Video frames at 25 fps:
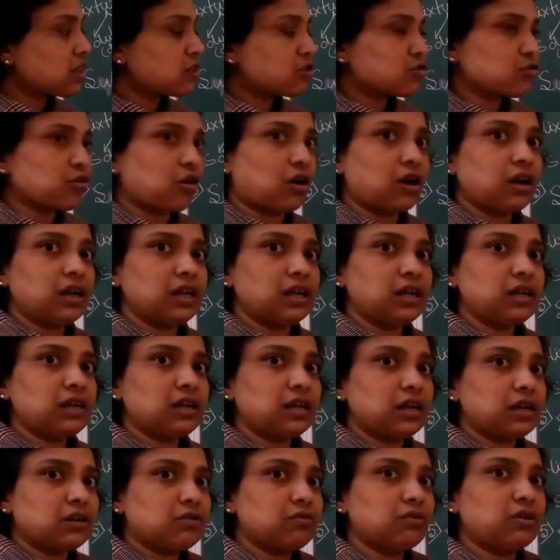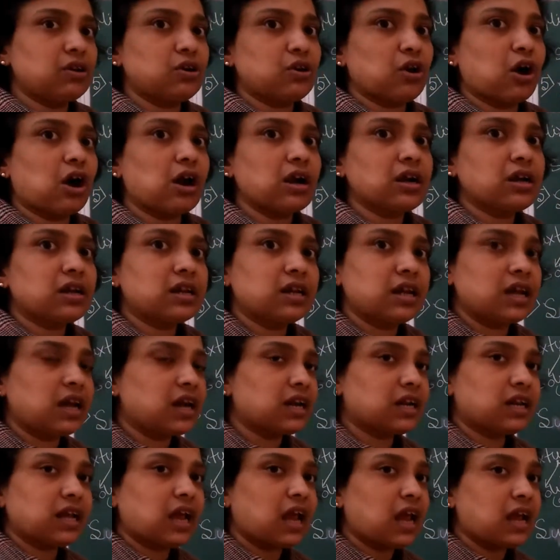solid, it will not
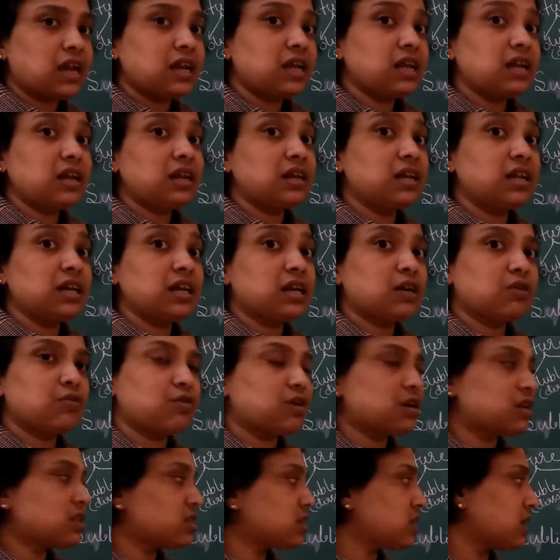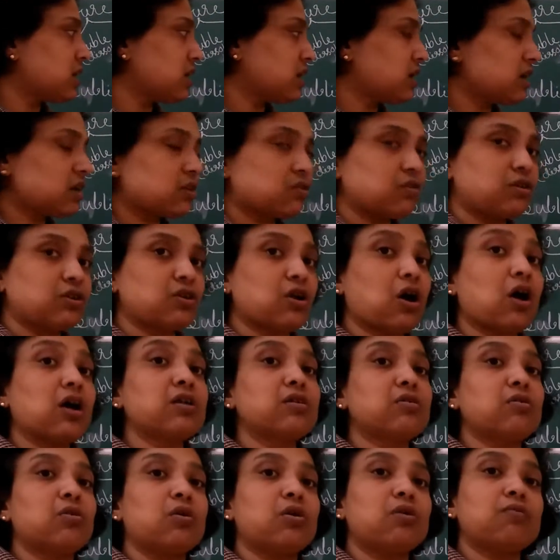create any liquid state. It will
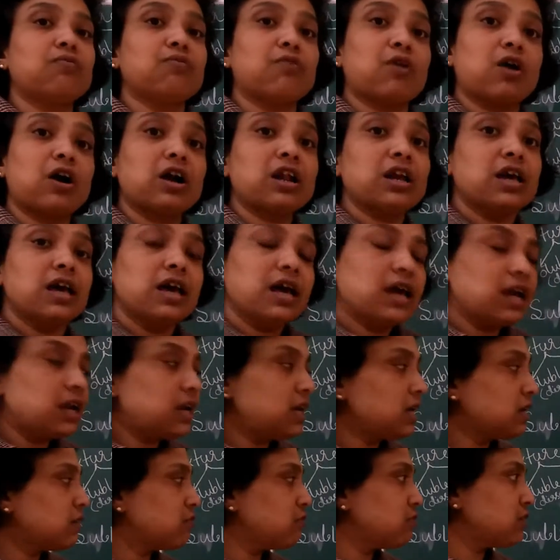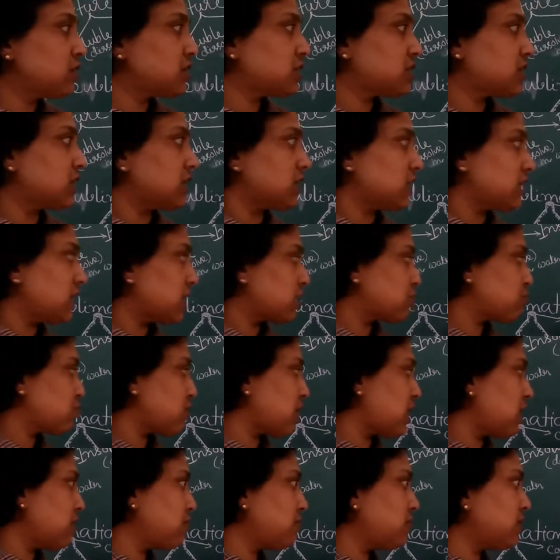not go for liquid state. That's why
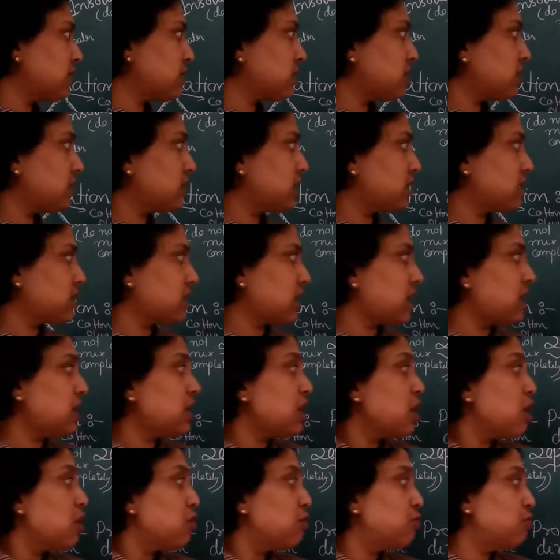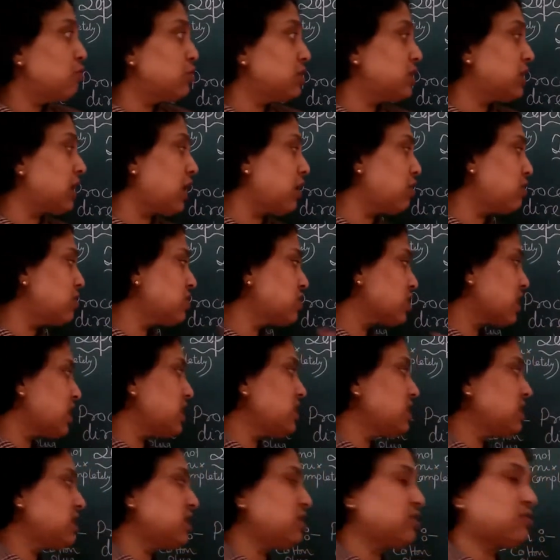I have written without
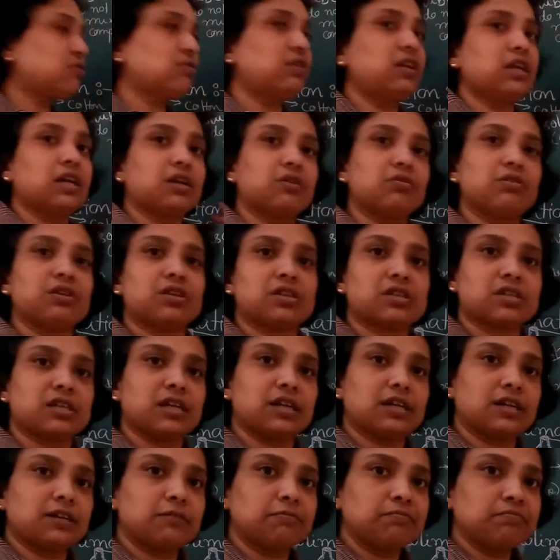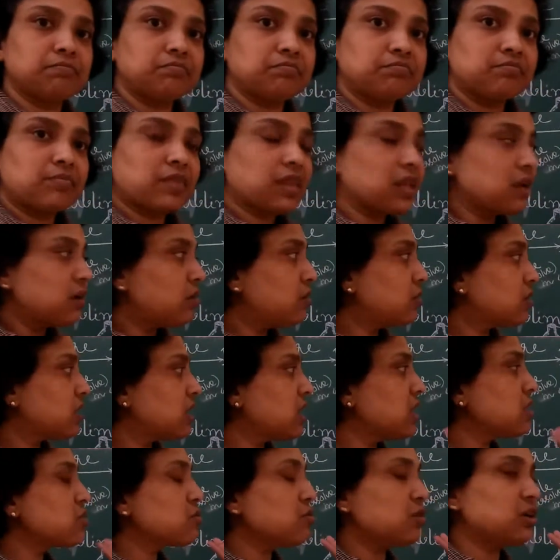change into liquid state.
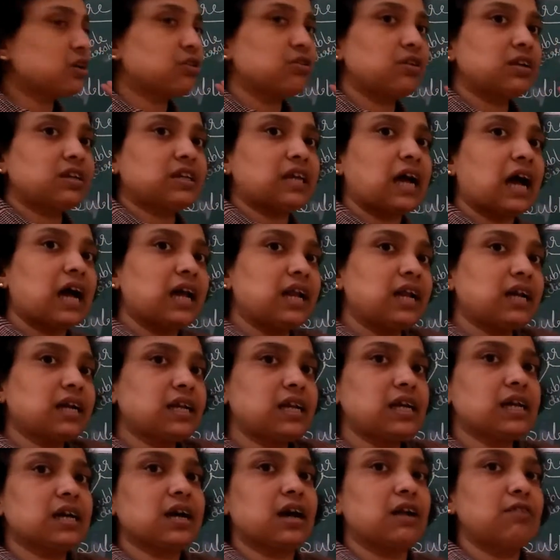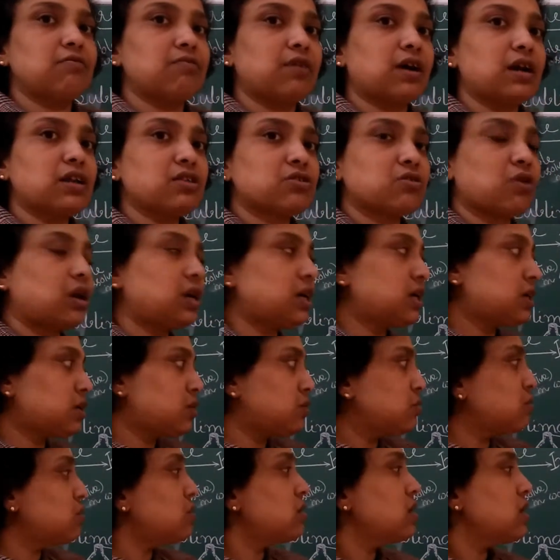Okay, so it will directly convert solid
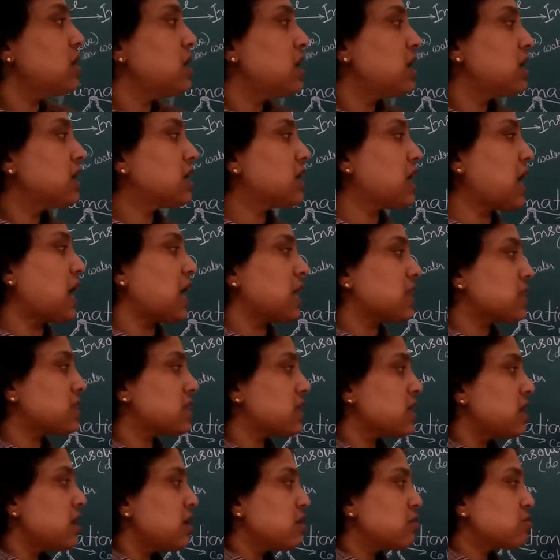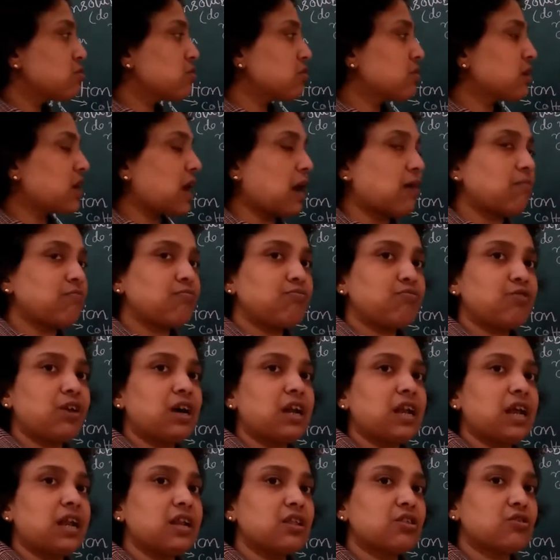to gas. So camphor
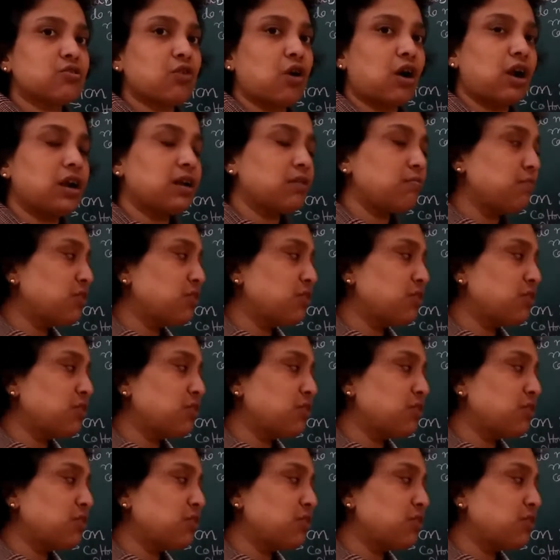and salt